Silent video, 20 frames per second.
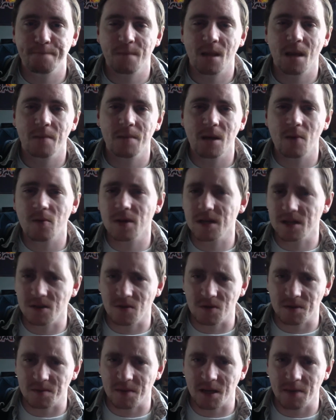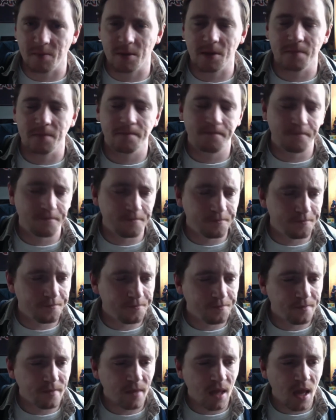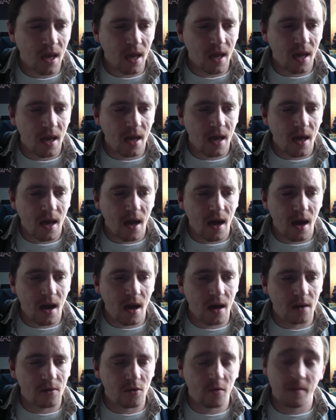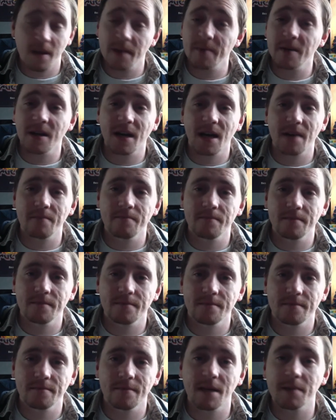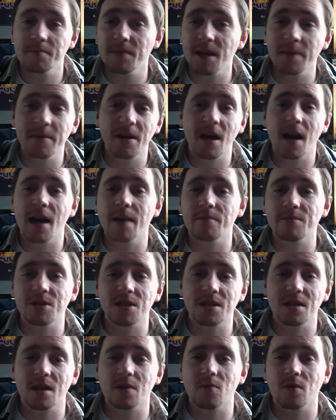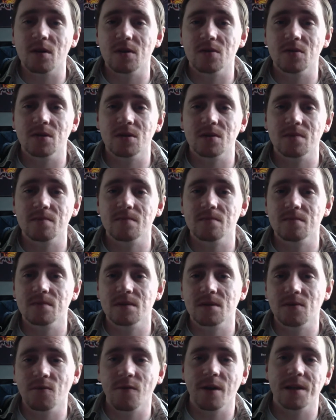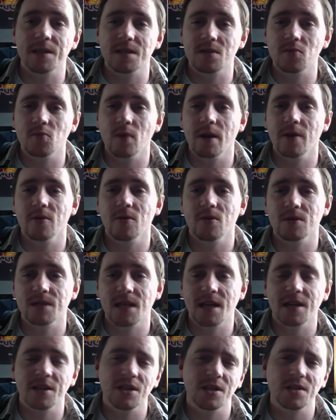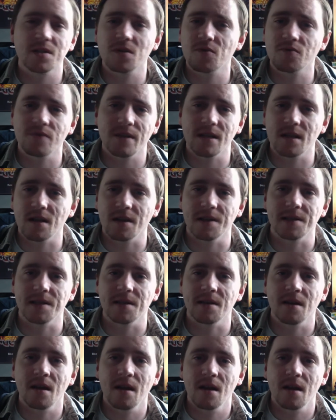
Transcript: I'm not one of those people. Uh, or maybe I am. Maybe I am just like one of those the rest of the weirdos and I just don't realize it.